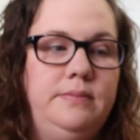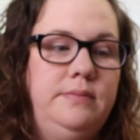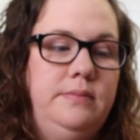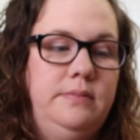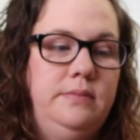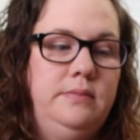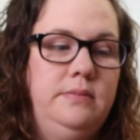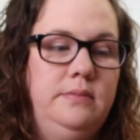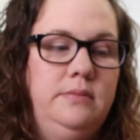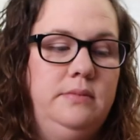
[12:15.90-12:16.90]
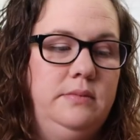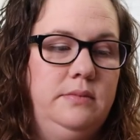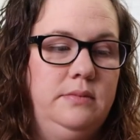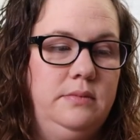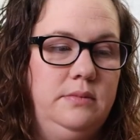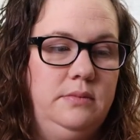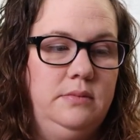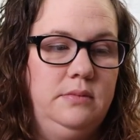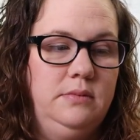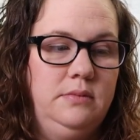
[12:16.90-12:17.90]

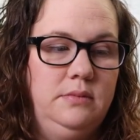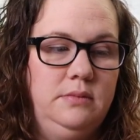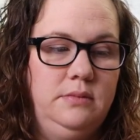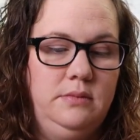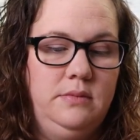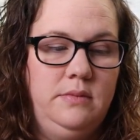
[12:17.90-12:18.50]
Nothing is said.